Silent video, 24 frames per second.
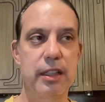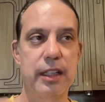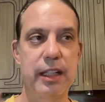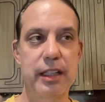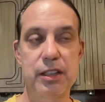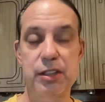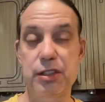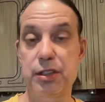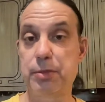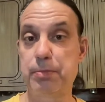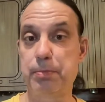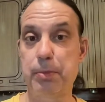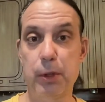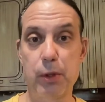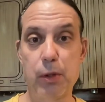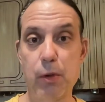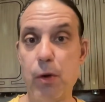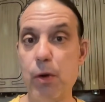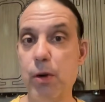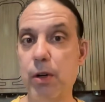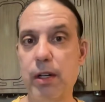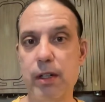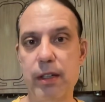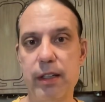
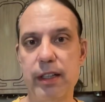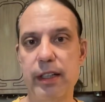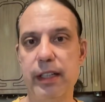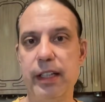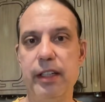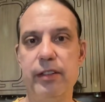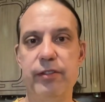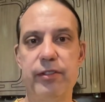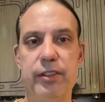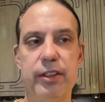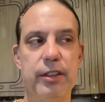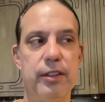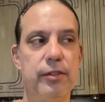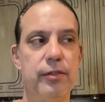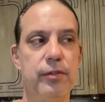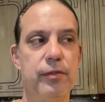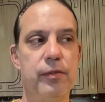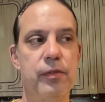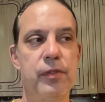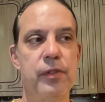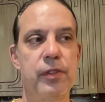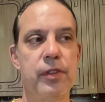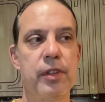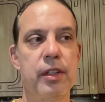explore even
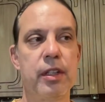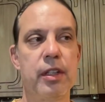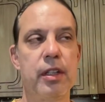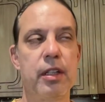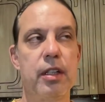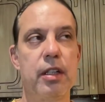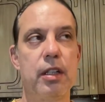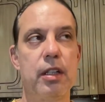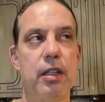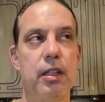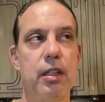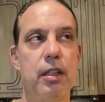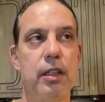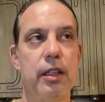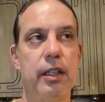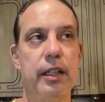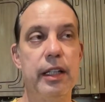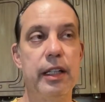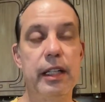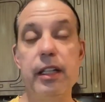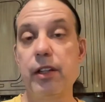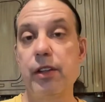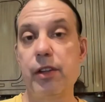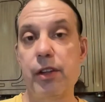
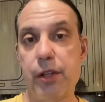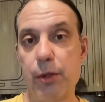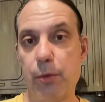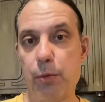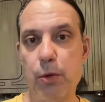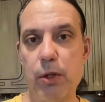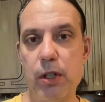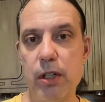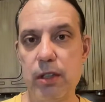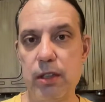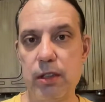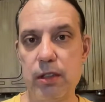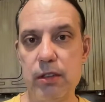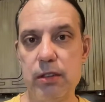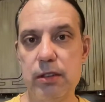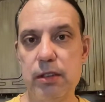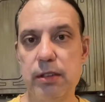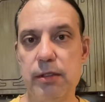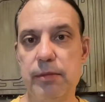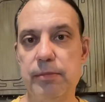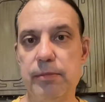in the world,